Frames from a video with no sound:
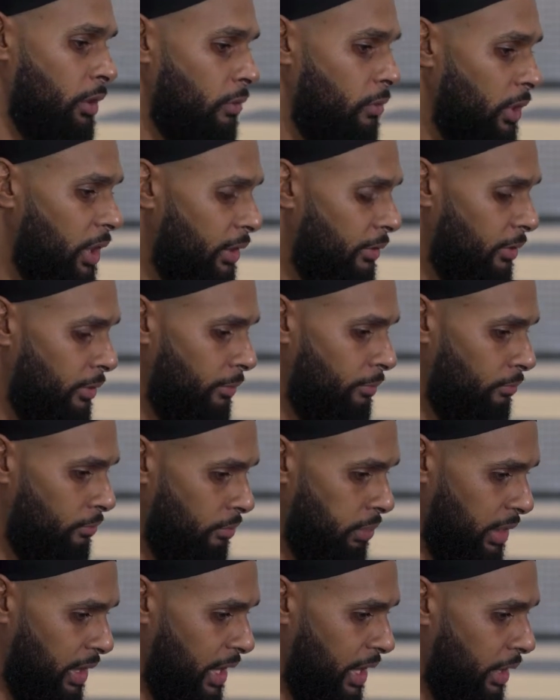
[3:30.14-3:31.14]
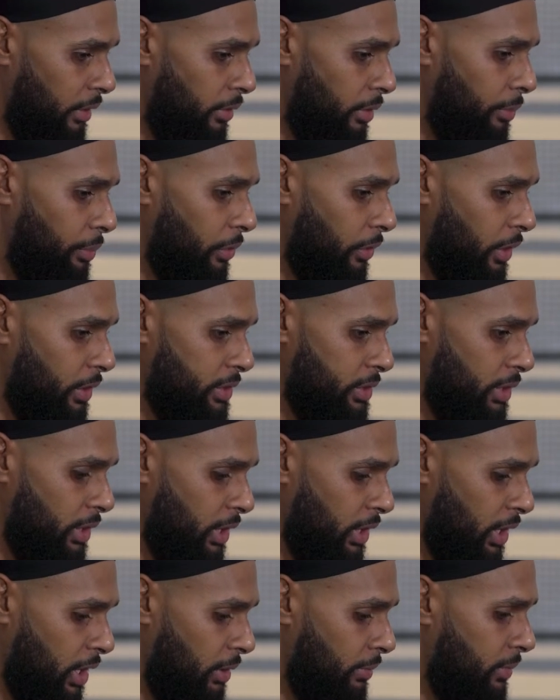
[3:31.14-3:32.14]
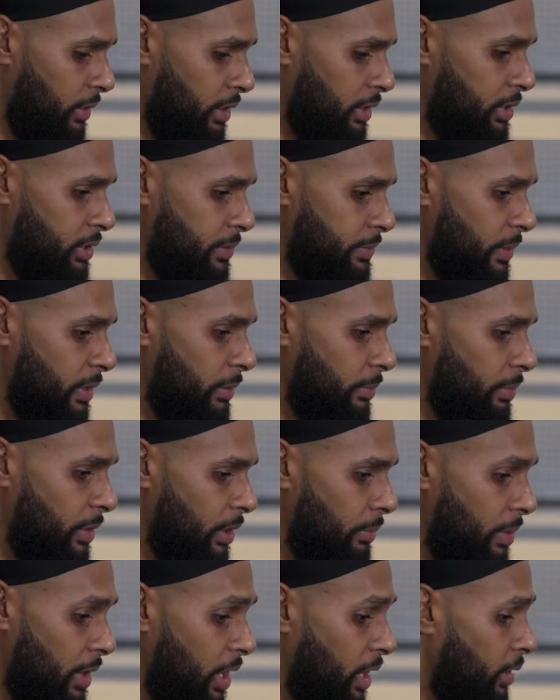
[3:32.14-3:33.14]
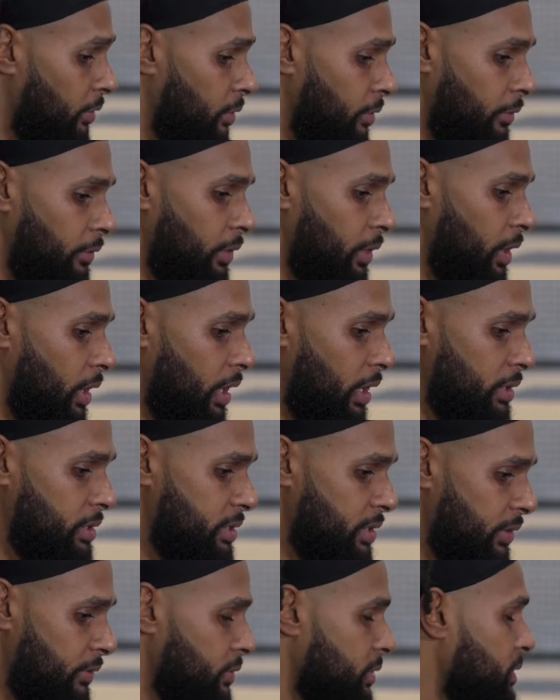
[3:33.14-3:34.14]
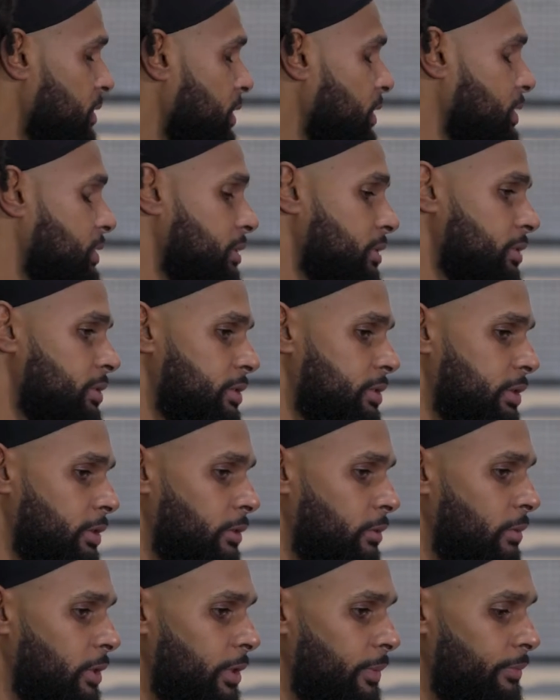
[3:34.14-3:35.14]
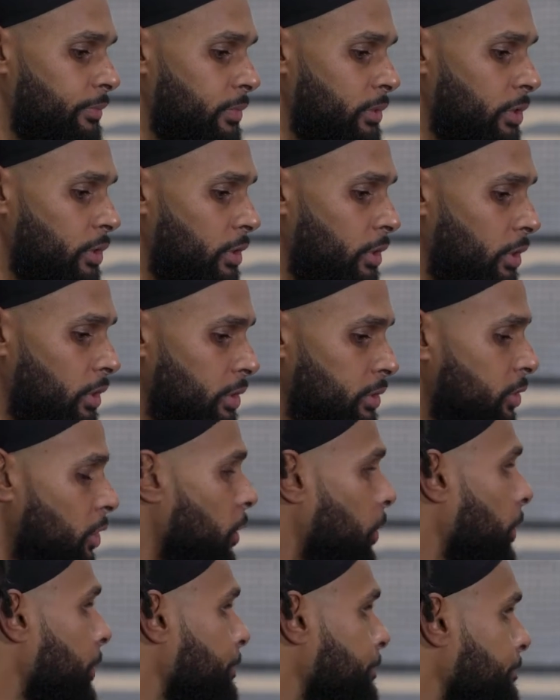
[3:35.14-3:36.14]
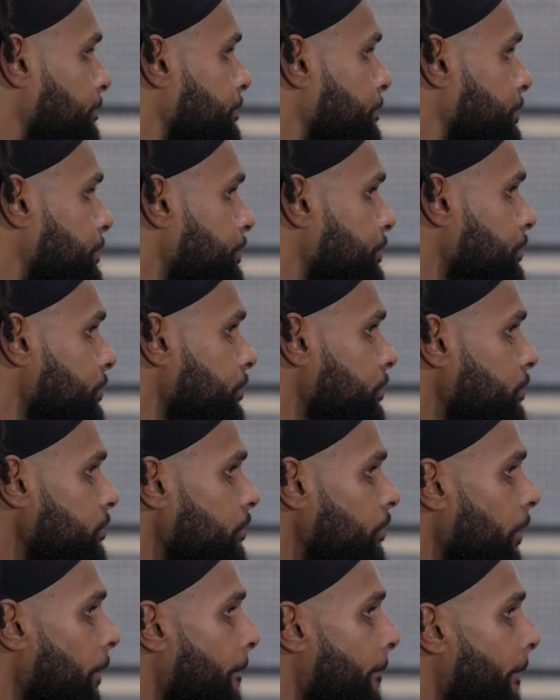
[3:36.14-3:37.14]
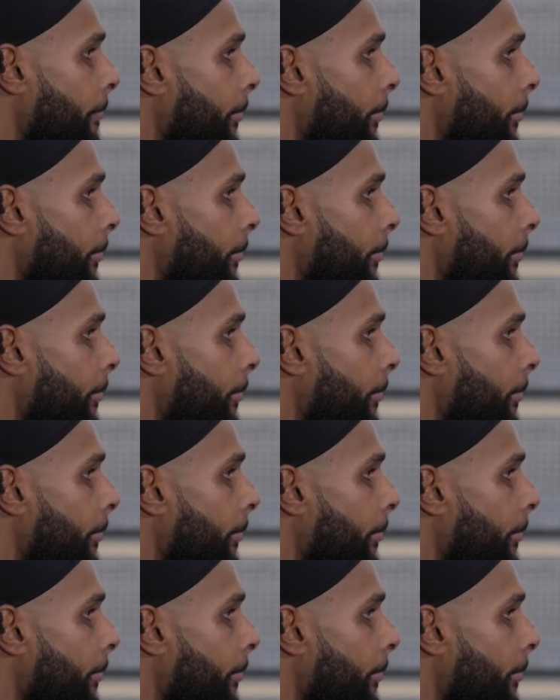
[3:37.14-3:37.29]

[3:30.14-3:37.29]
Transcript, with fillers: whatever player and person I am, he, has been a big part of it for the last seven seasons. So um, got a lot to owe him. And Patty, what, what is it